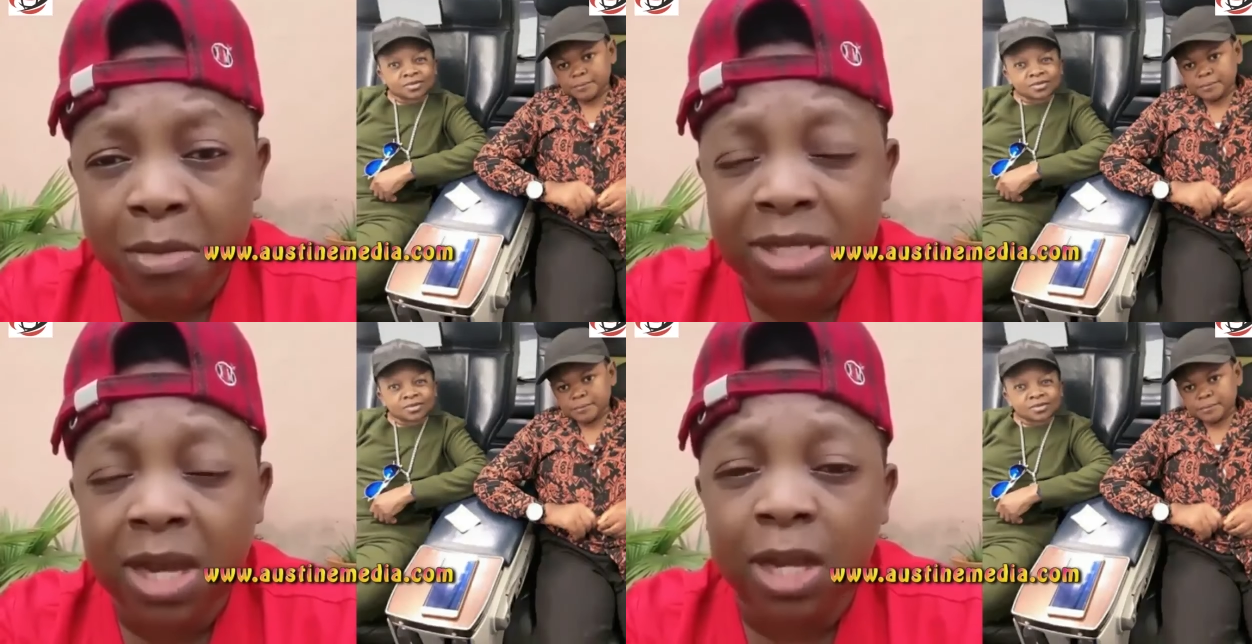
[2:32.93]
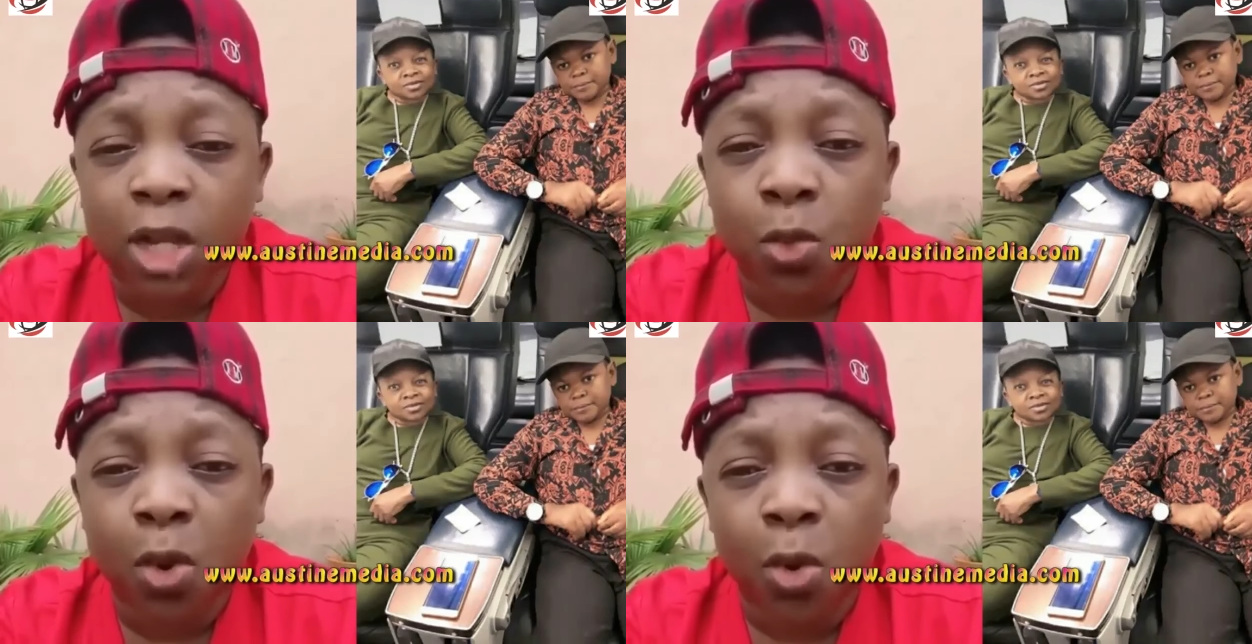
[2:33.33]

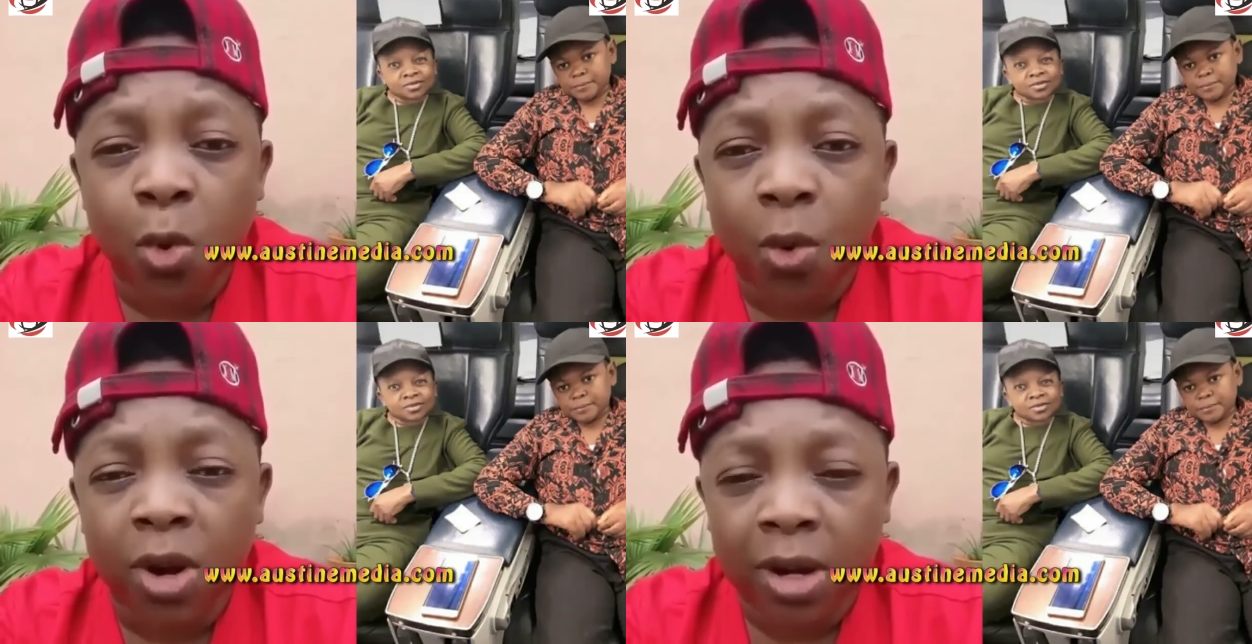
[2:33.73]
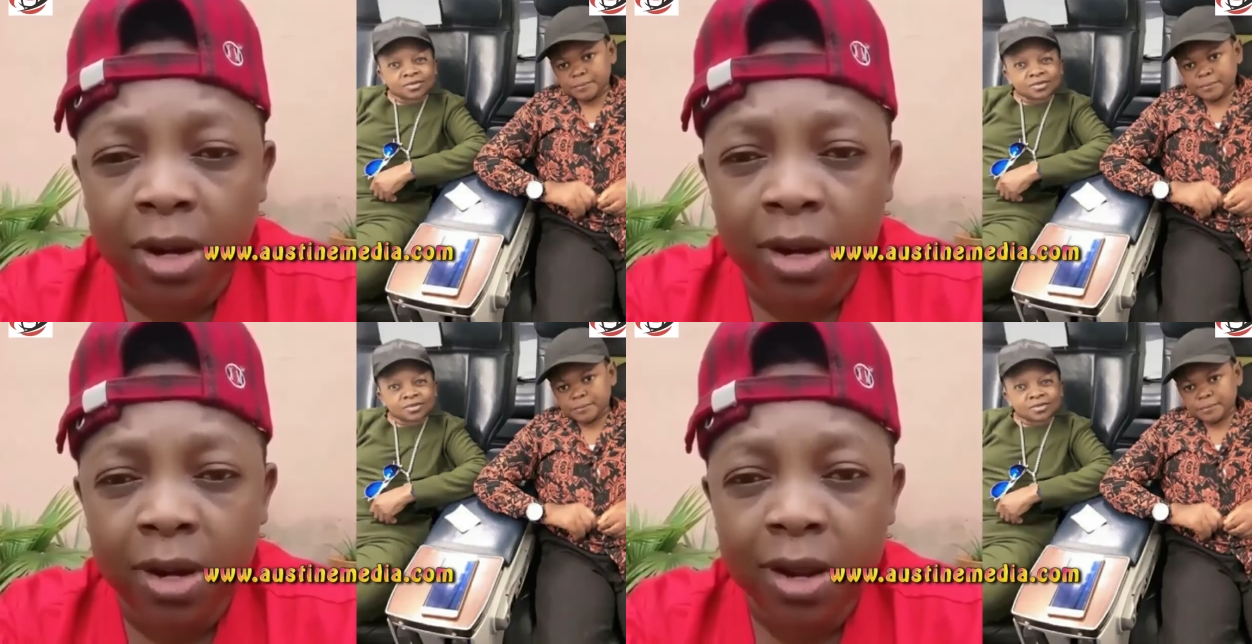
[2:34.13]
Speaker 1: Masterclass
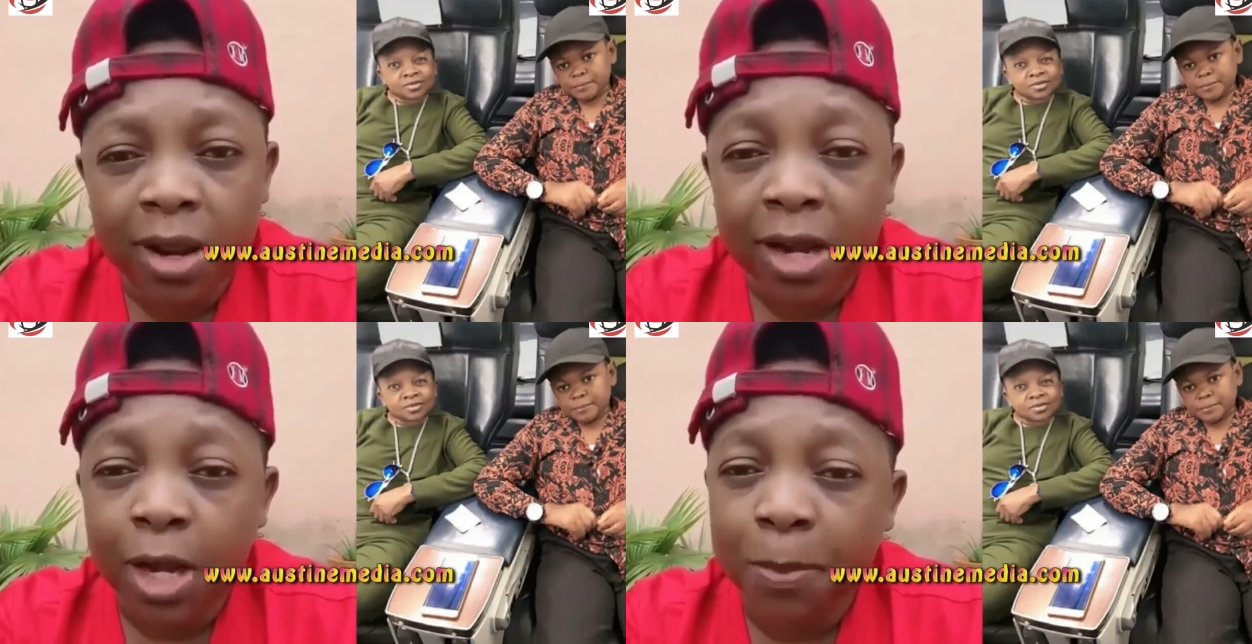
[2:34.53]
101,